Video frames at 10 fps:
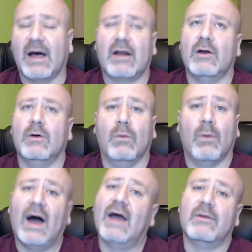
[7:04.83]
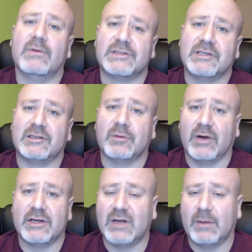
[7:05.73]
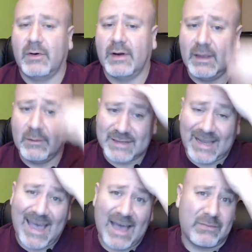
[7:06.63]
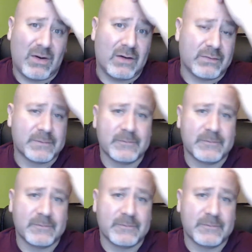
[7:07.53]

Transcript: I don't know why there was such a price drop on it. It was like half off.